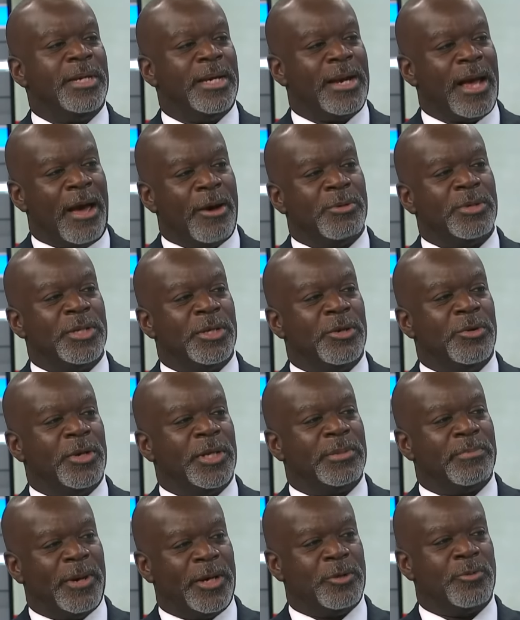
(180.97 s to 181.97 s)
million
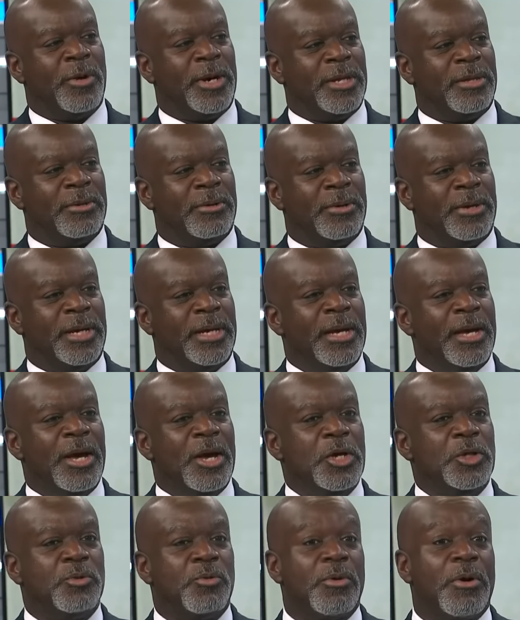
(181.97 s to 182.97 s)
housing units by
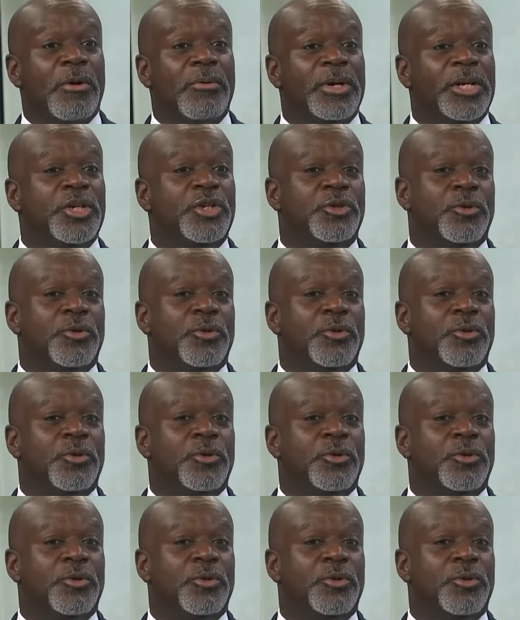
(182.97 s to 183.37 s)
2030. So we're